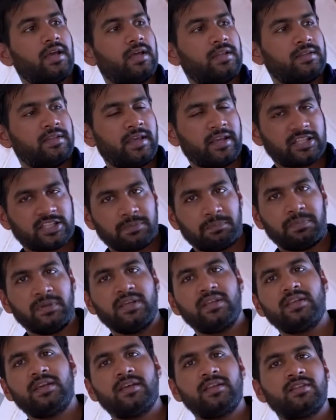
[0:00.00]
The
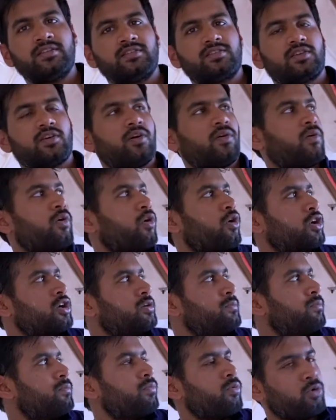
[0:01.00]
experience on
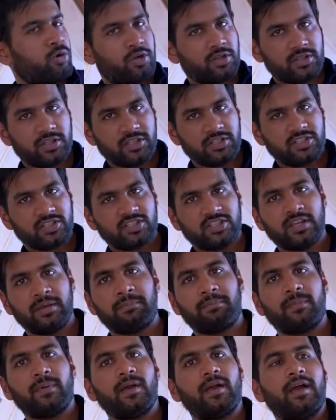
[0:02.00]
board the
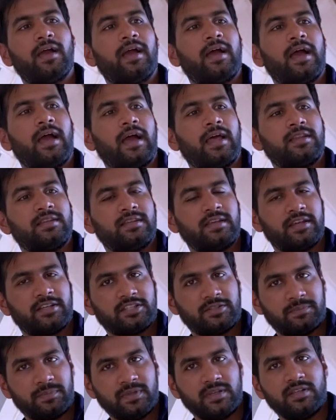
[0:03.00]
ship and the
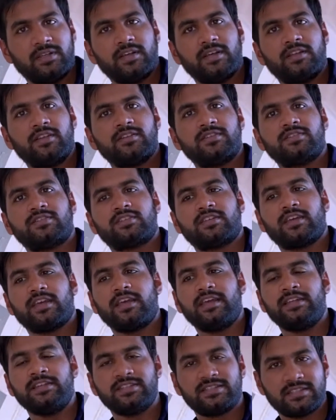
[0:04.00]
experience
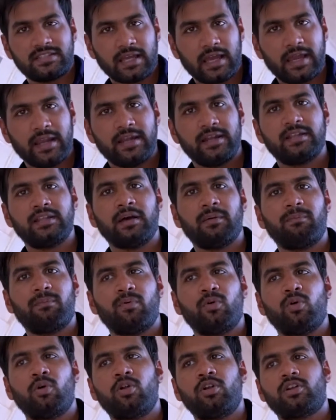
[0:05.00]
inside the
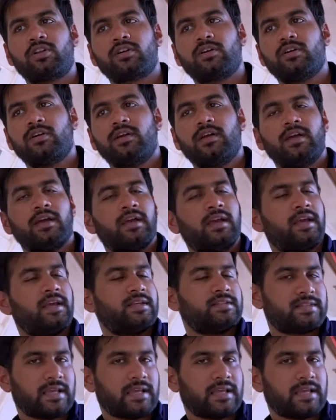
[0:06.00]
boat is